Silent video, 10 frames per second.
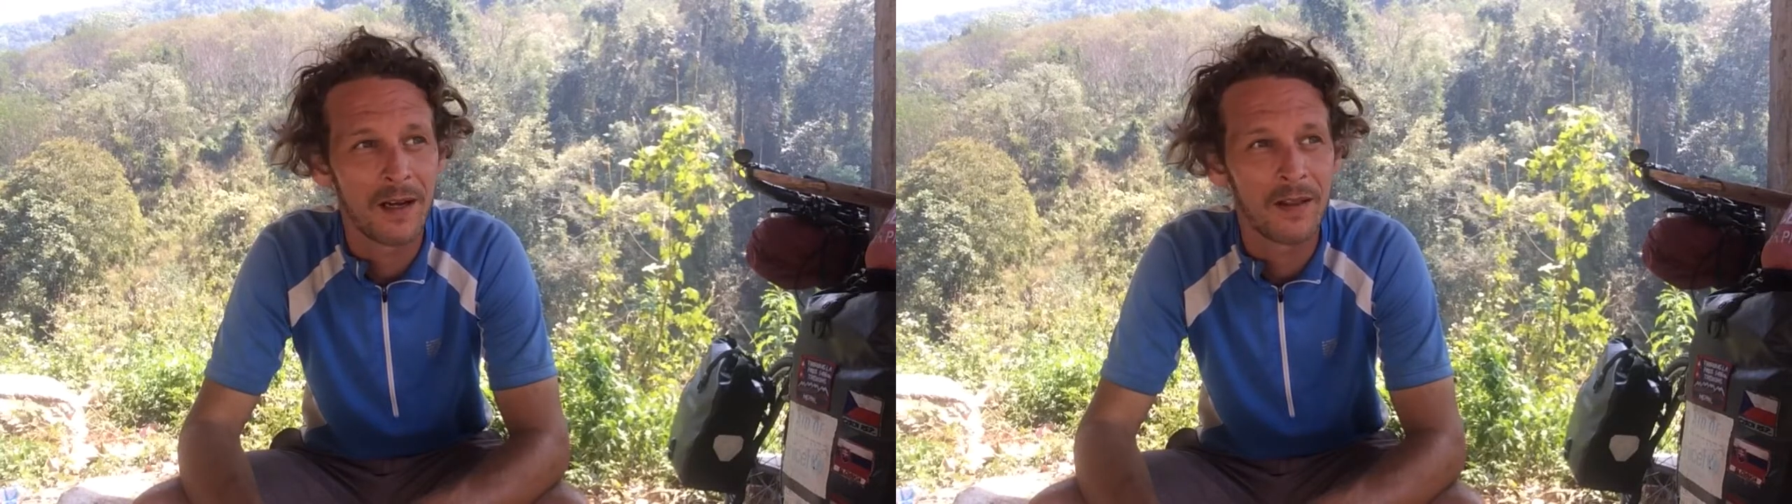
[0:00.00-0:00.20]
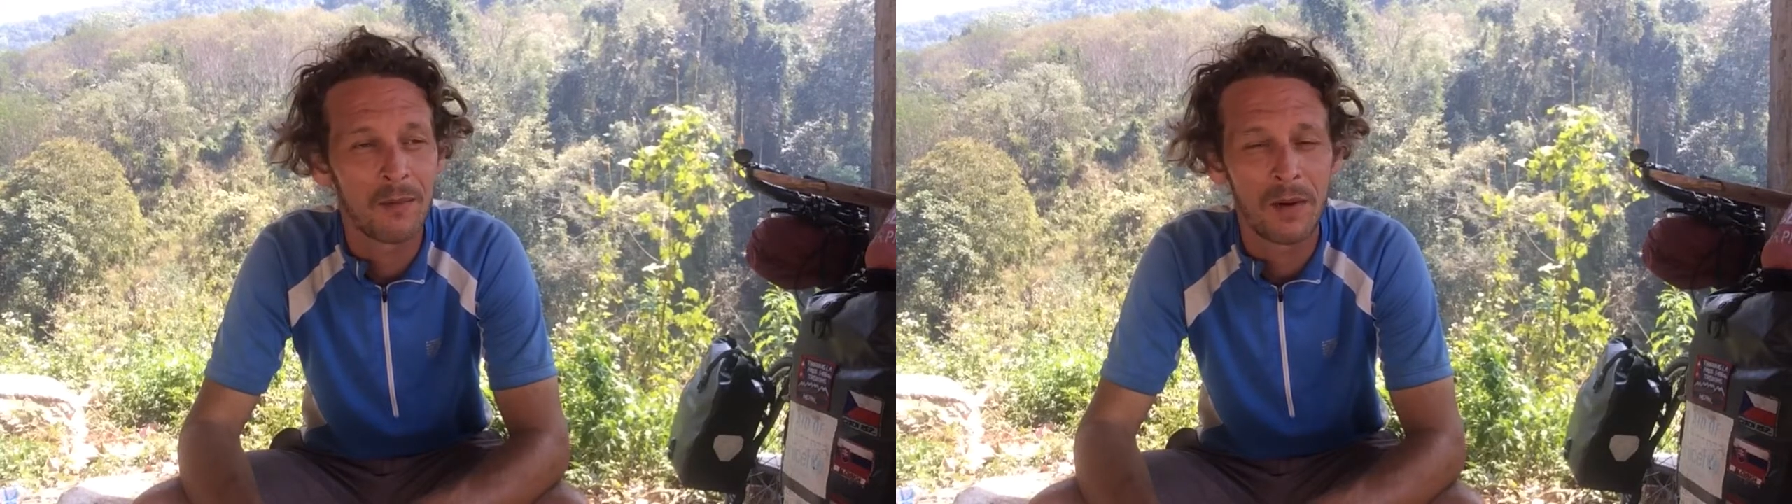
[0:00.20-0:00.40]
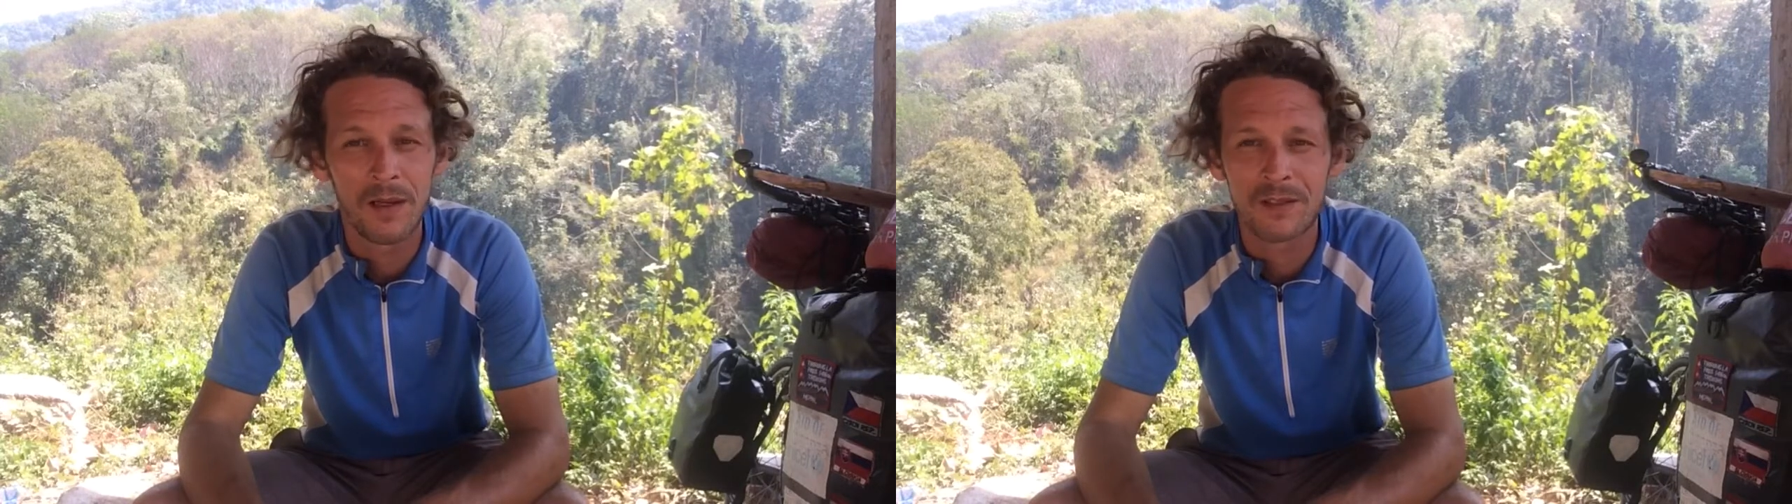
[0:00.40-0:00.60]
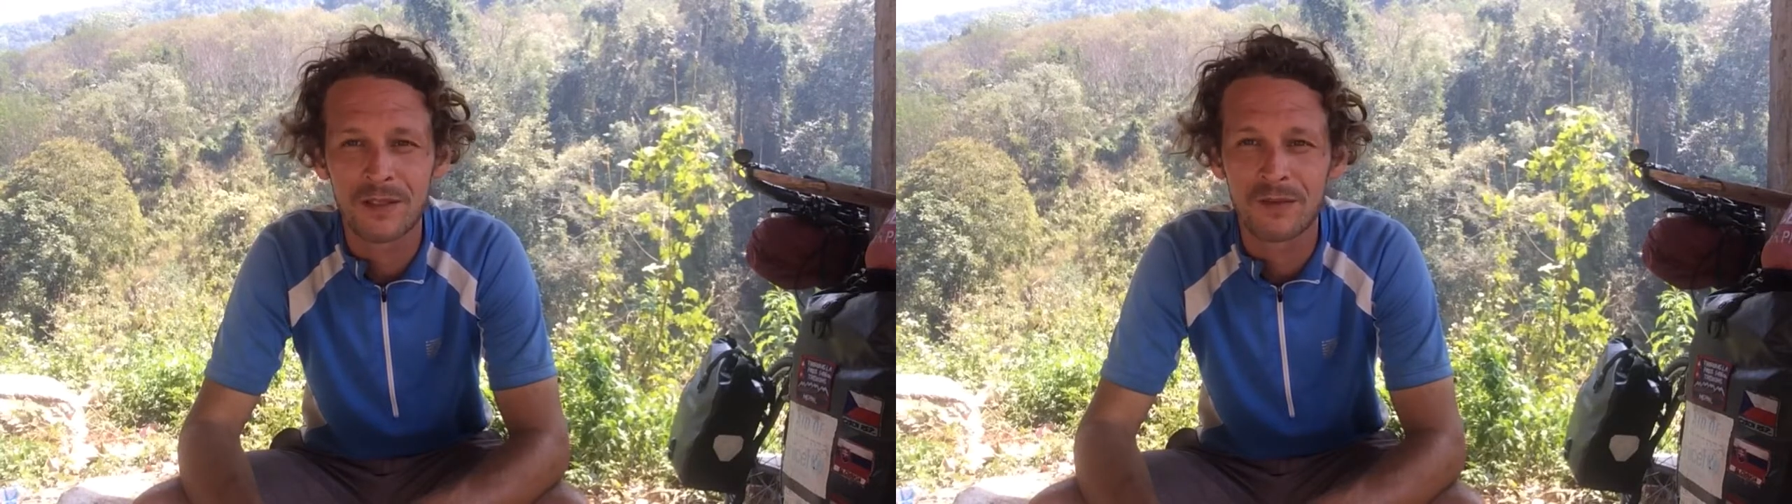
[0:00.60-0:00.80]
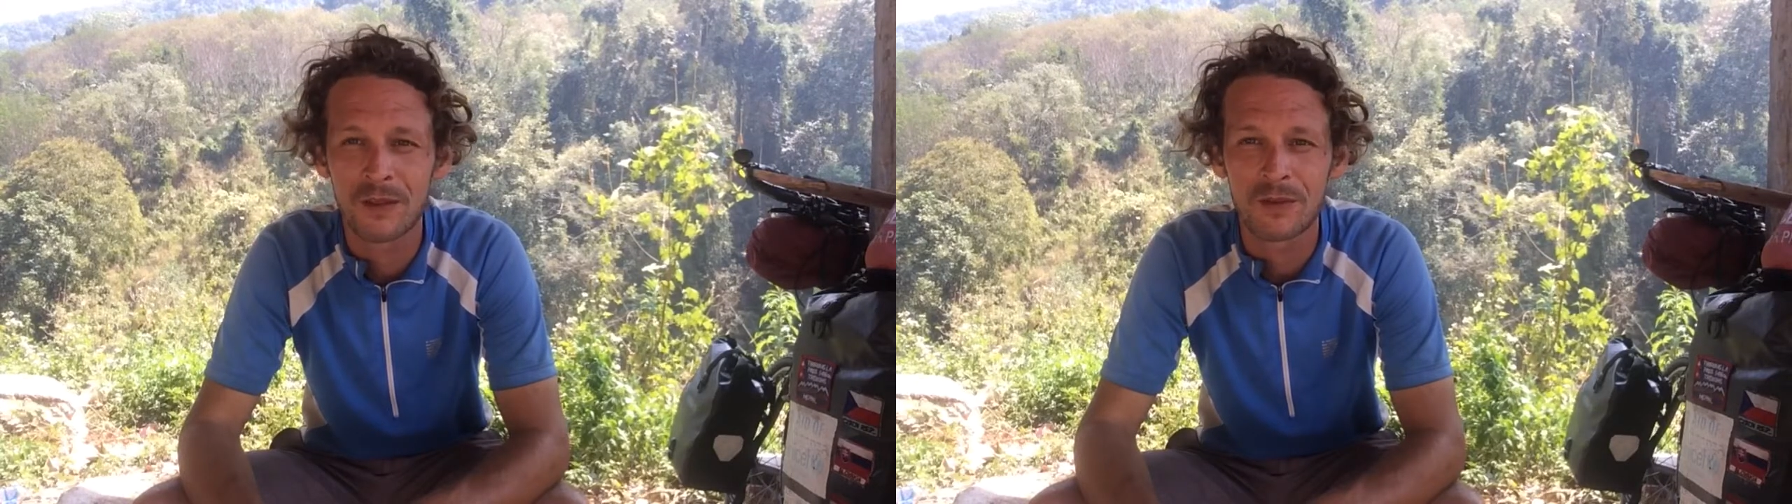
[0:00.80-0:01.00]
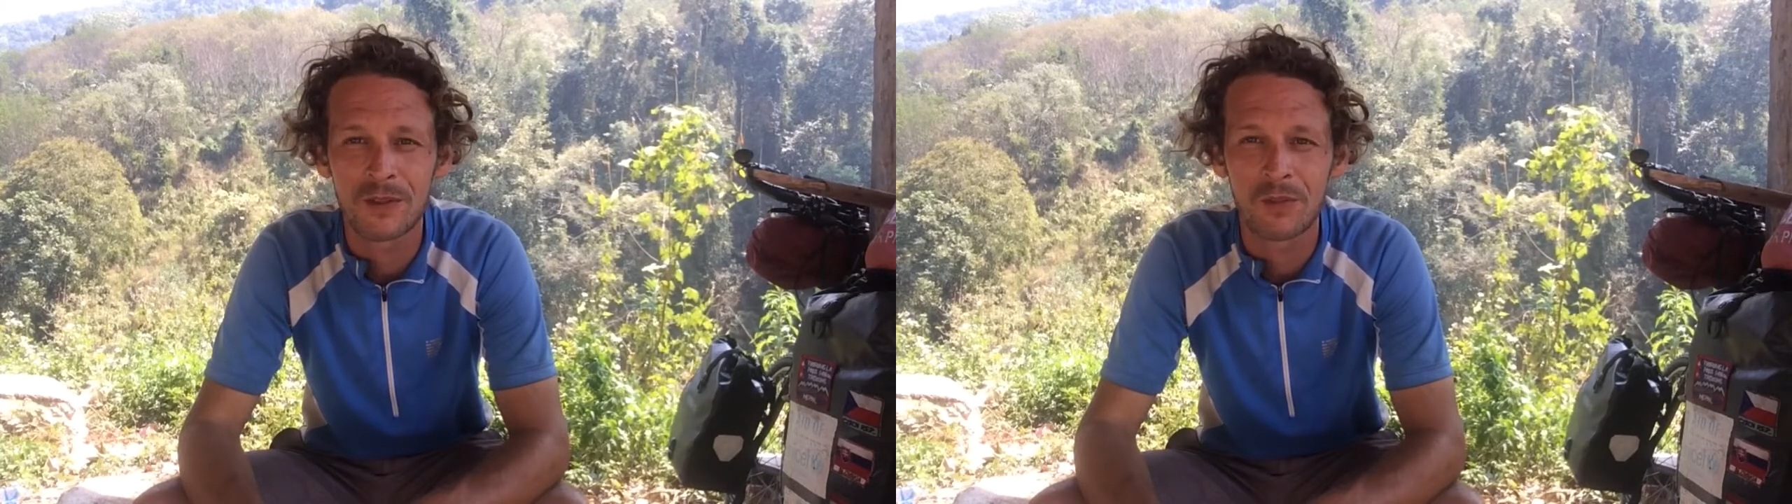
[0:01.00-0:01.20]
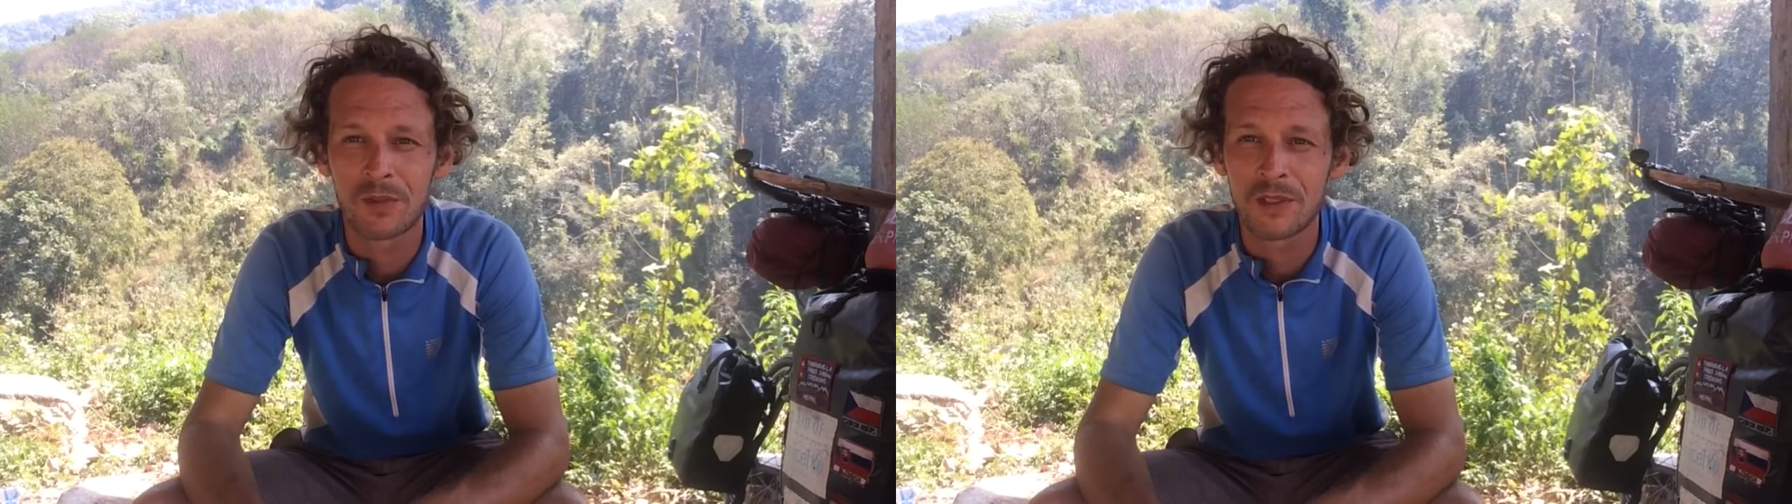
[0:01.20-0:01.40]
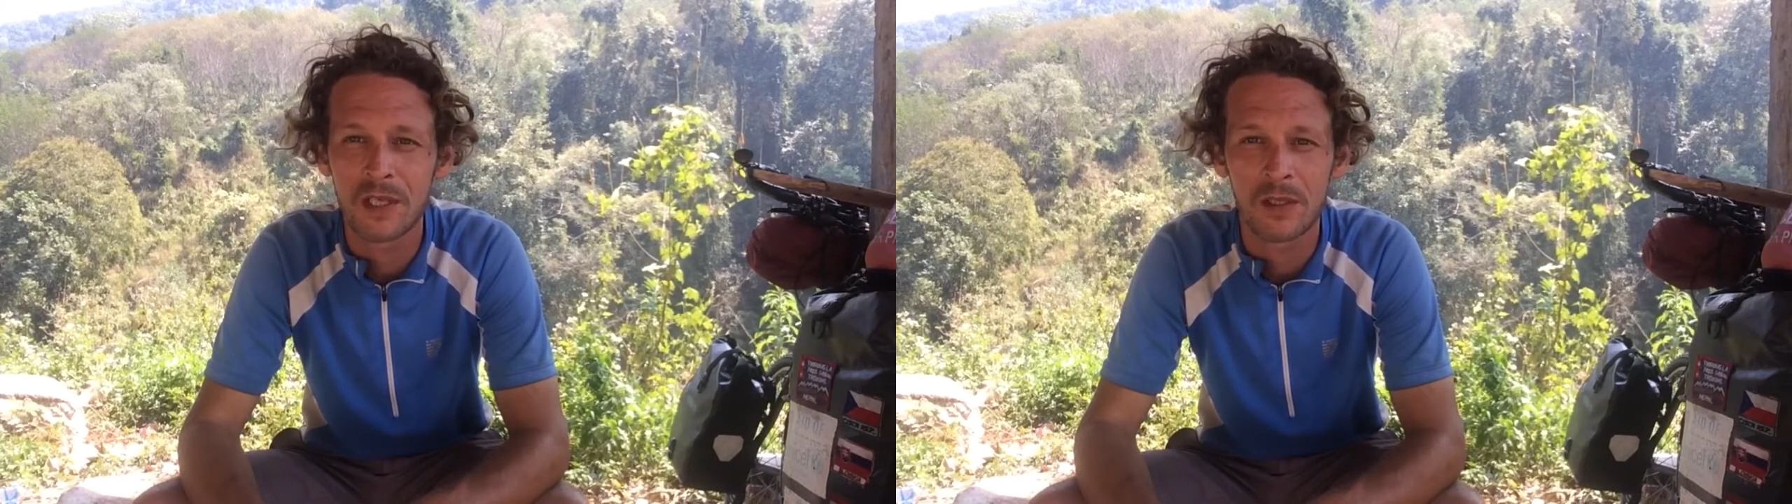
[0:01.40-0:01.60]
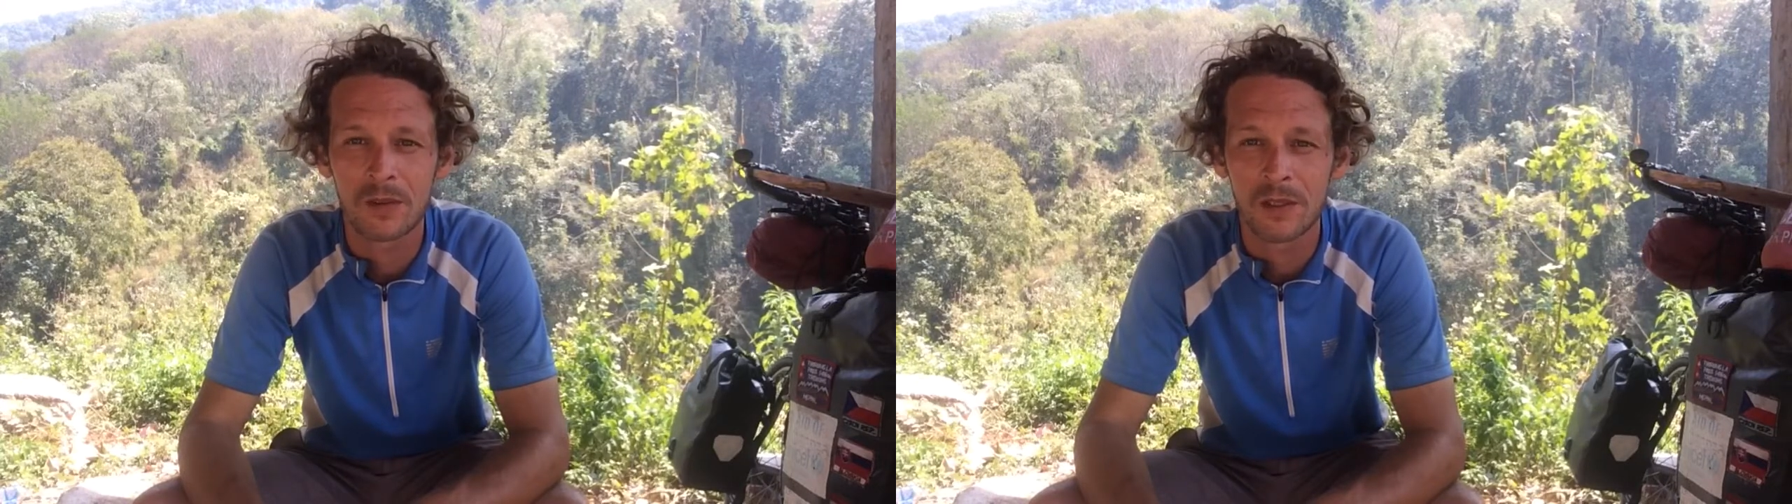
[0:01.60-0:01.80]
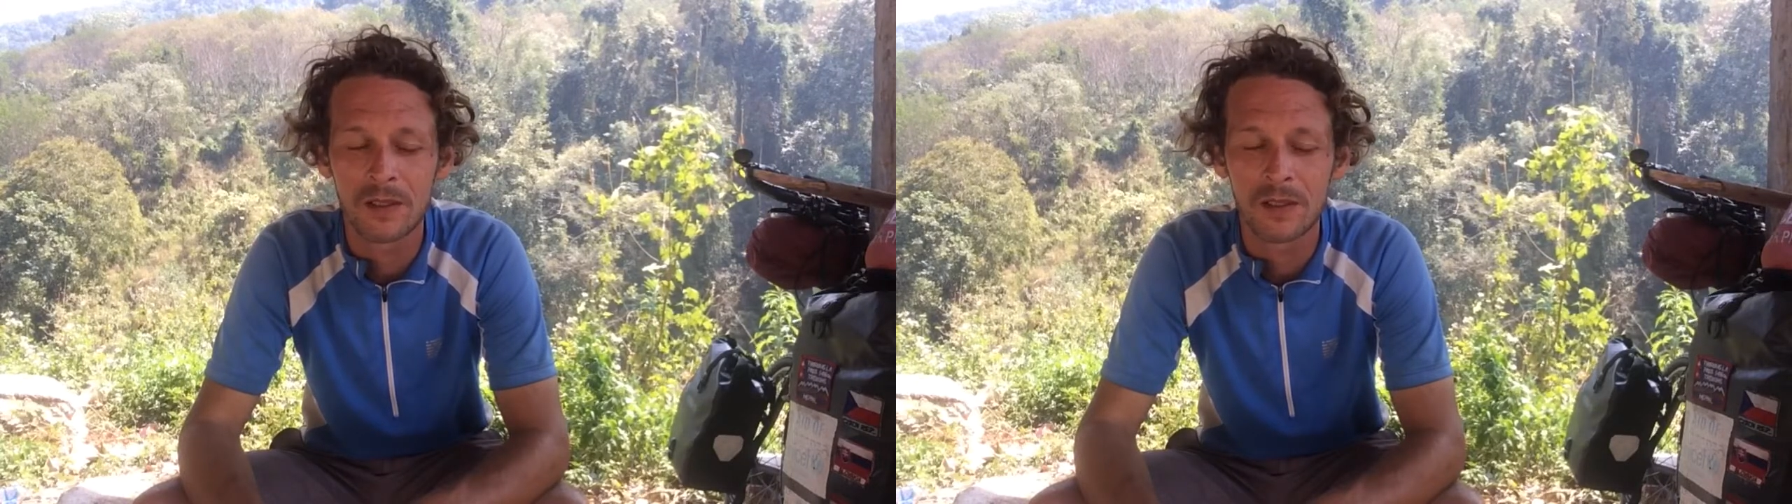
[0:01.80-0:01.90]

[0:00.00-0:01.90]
The bike just feels super slow.